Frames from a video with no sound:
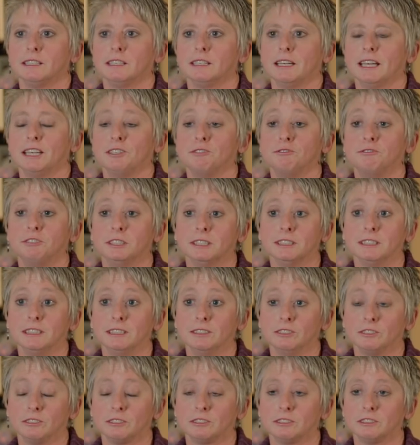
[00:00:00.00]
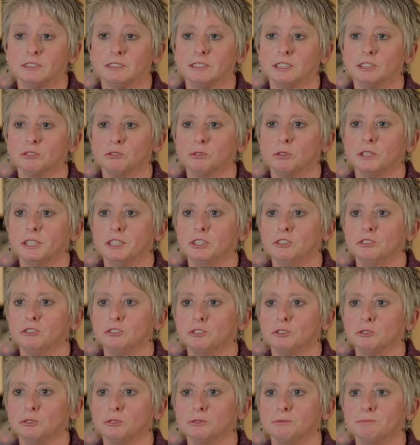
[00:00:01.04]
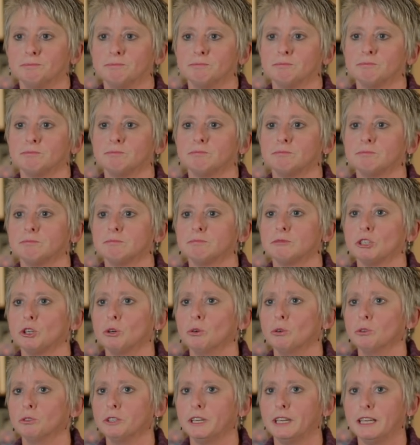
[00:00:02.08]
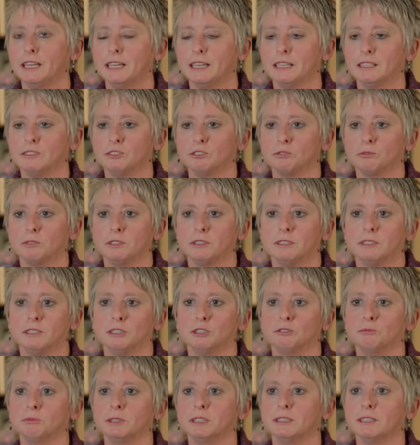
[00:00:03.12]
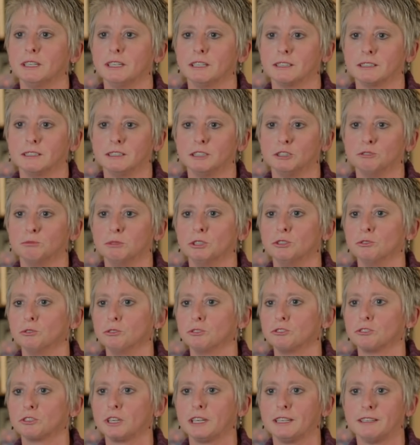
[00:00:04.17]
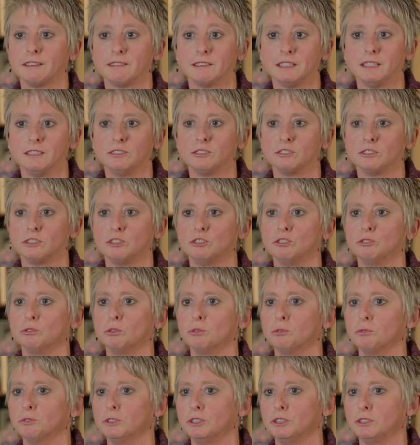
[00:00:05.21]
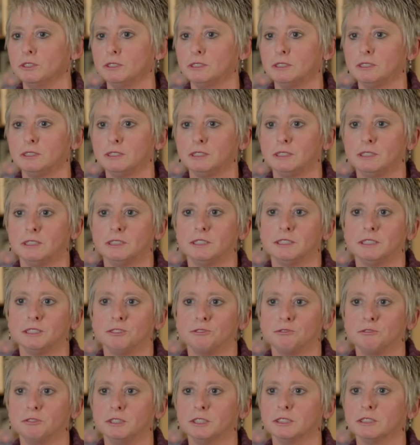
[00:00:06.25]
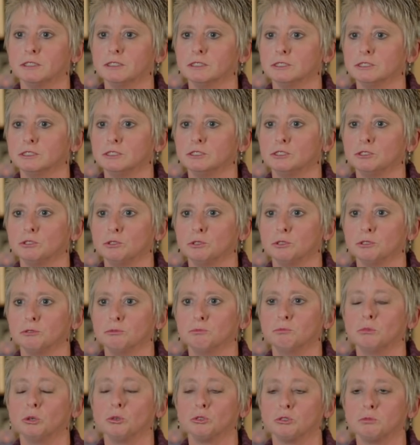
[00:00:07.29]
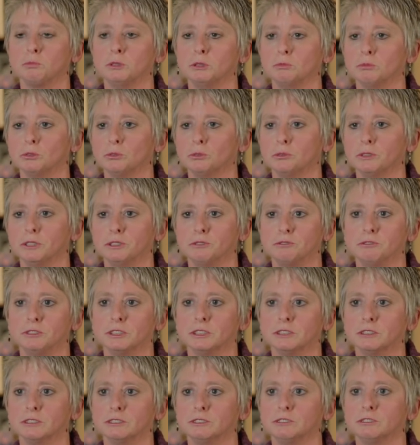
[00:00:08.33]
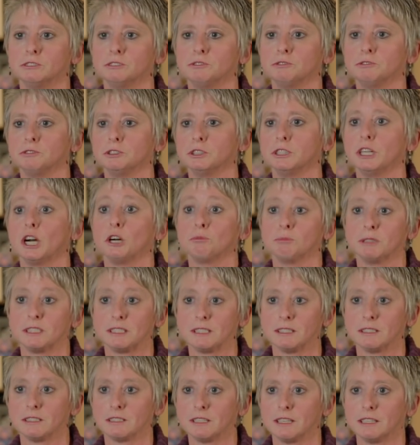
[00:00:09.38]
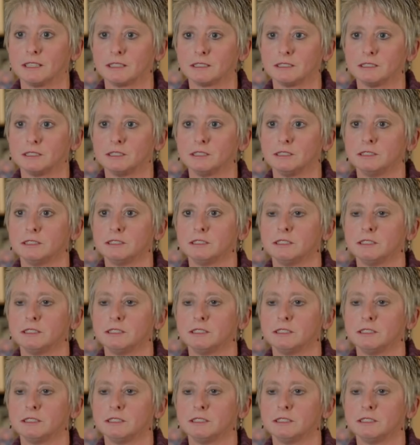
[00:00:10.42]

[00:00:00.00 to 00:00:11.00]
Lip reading: had feelings of wanting to hold hands with them and hug them and those kind of things that you only feel, or most people only feel, for the opposite sex.